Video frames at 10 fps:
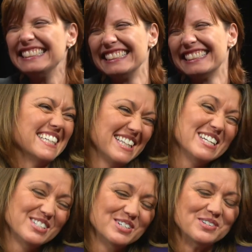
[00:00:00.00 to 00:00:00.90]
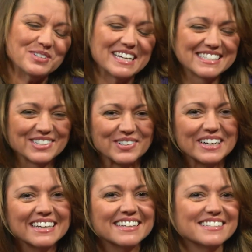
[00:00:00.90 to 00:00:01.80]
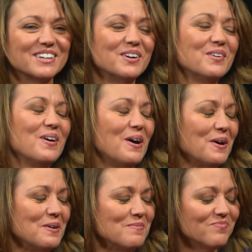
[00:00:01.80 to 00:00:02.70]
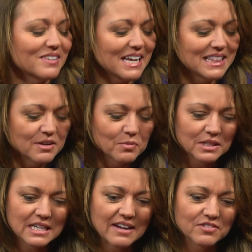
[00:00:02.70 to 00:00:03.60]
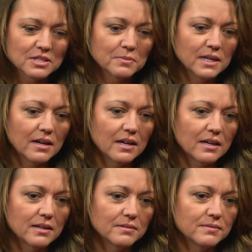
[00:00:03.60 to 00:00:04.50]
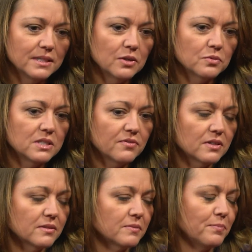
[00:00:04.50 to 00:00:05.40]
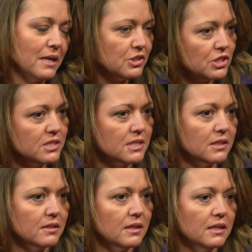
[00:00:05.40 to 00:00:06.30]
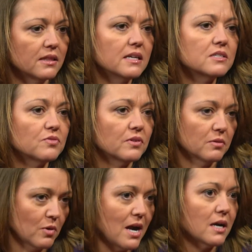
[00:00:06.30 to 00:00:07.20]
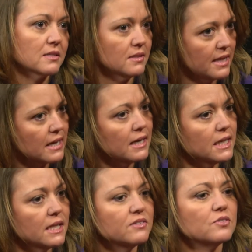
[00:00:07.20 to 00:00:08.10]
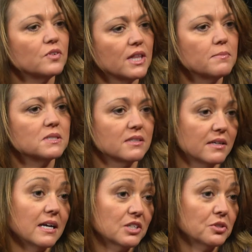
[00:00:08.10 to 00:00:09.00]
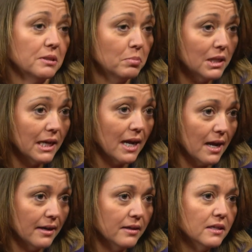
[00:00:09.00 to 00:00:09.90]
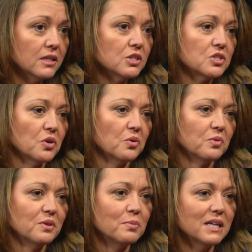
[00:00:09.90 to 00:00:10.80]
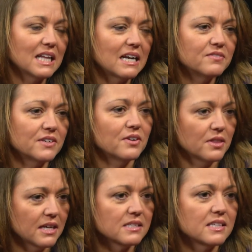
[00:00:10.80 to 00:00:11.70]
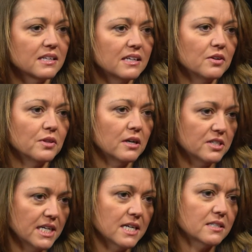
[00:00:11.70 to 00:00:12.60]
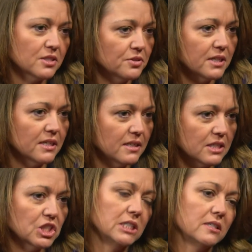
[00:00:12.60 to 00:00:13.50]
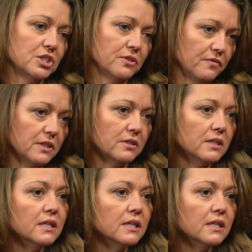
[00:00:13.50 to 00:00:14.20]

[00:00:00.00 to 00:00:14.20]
Yeah, that too. So and then we'd have some different benches and things, rocks and that kind of things for them to actually play on. So there'll be a lot of different things that that are tactical, that can actually touch and feel.